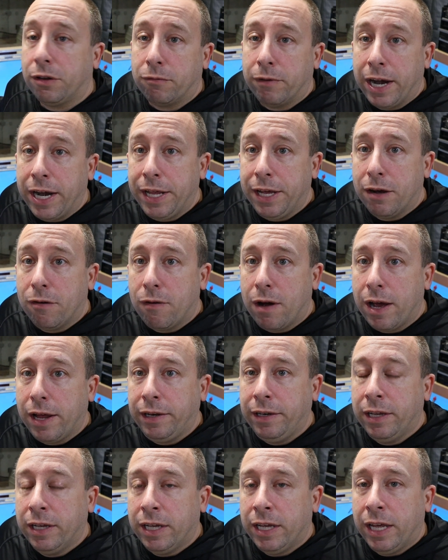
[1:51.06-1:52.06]
the radio
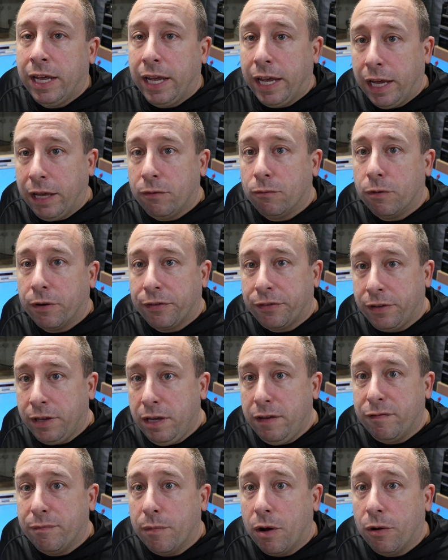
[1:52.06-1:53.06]
on, in
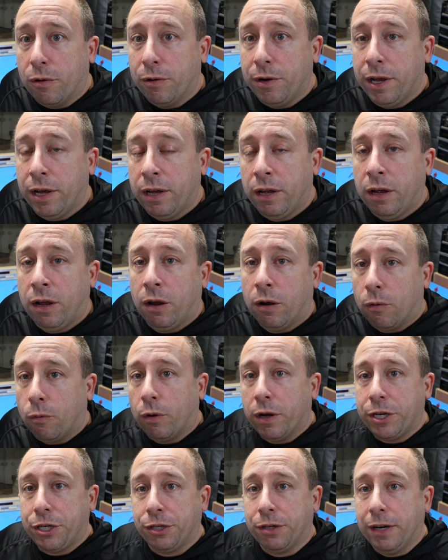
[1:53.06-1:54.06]
receive mode,
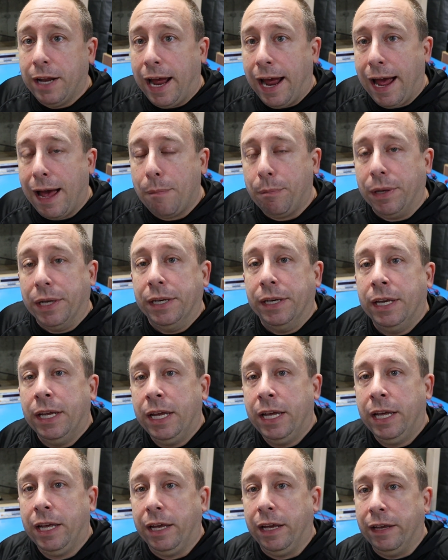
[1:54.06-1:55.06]
what should happen
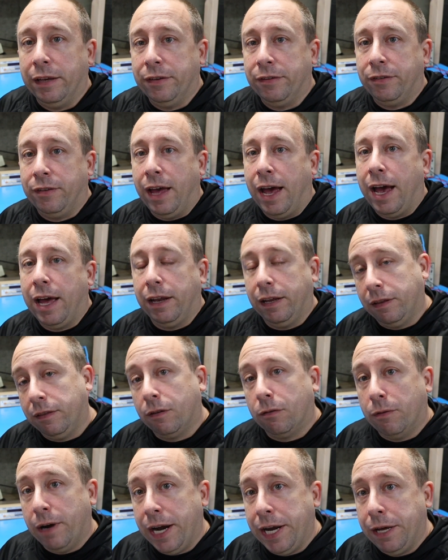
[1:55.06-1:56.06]
is that
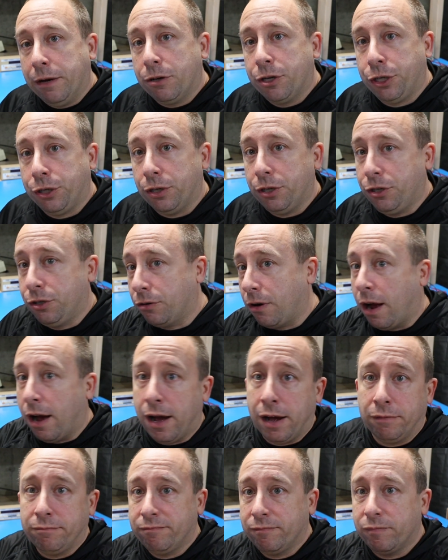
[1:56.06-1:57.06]
the radio should
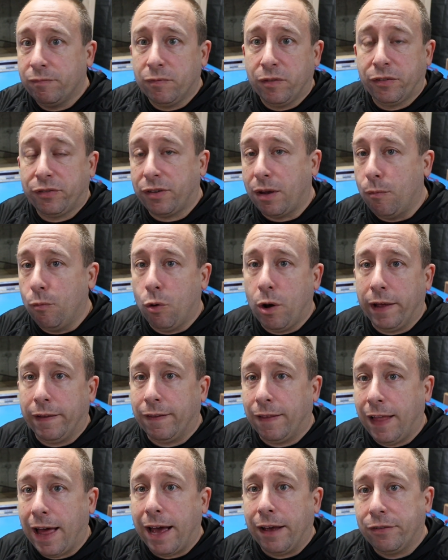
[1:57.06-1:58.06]
draw
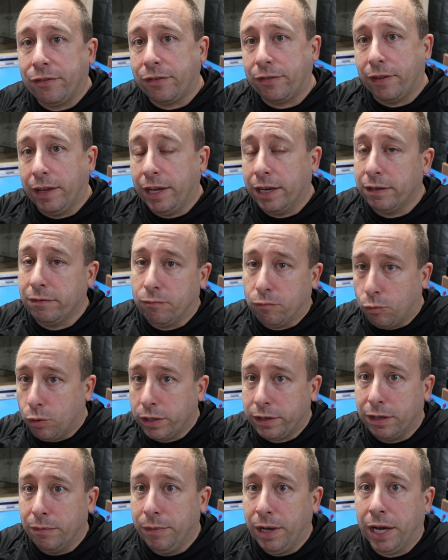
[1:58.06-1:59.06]
somewhat less than
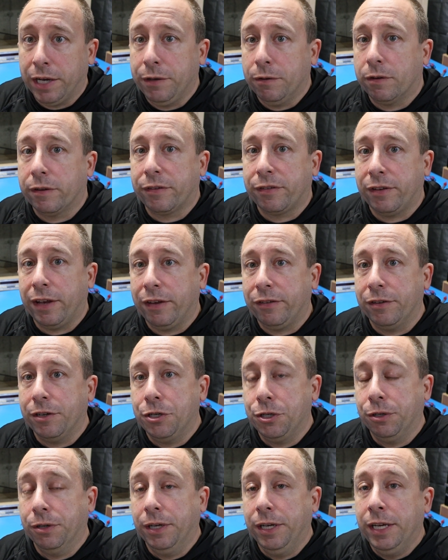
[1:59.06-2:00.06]
what the manual says
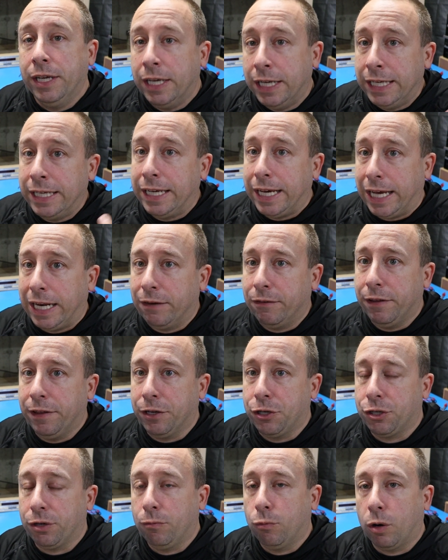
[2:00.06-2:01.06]
it should, and
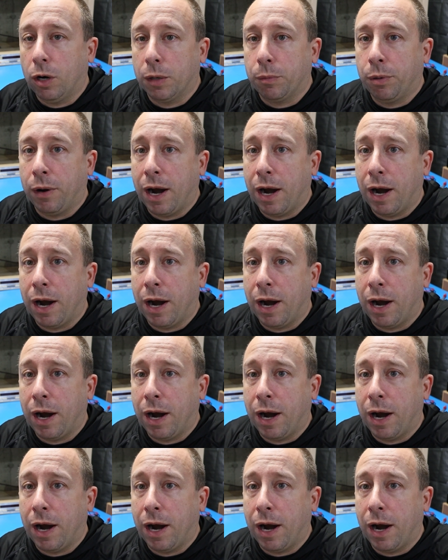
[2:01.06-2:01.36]
everything should work